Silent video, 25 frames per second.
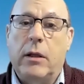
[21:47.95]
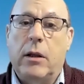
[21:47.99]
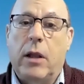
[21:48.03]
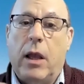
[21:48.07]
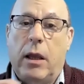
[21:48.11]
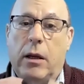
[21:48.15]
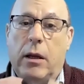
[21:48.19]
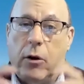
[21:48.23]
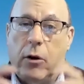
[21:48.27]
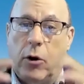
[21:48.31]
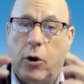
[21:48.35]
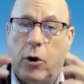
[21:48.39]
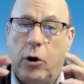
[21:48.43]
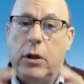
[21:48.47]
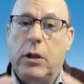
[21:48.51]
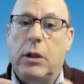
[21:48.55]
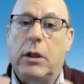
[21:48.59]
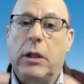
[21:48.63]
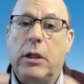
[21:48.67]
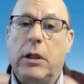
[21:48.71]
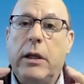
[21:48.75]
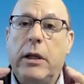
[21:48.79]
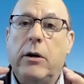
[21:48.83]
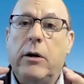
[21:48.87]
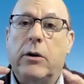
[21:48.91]
And good
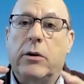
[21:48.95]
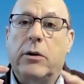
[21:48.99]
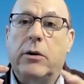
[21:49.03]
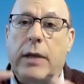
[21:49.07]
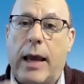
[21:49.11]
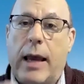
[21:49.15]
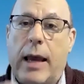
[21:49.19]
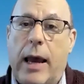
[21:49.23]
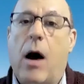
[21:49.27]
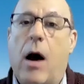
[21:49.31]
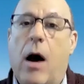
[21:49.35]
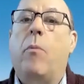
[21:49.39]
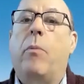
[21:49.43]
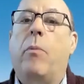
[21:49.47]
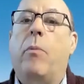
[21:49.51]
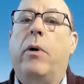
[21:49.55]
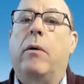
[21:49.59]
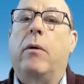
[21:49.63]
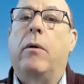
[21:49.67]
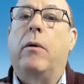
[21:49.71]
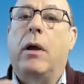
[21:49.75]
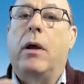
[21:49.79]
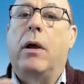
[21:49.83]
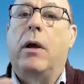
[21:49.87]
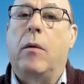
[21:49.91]
leaders help
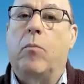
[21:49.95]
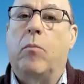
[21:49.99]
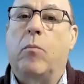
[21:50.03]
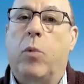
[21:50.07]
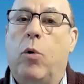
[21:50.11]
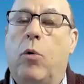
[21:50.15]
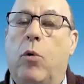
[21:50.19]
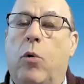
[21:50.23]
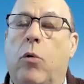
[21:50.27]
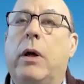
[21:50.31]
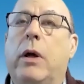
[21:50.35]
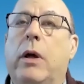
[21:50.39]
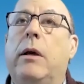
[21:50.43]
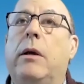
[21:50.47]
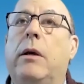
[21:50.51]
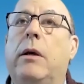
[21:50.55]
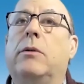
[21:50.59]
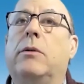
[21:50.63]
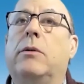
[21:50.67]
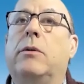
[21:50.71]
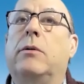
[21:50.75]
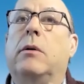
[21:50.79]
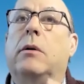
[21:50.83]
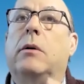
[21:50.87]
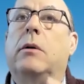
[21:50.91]

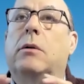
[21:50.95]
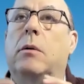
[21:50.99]
employees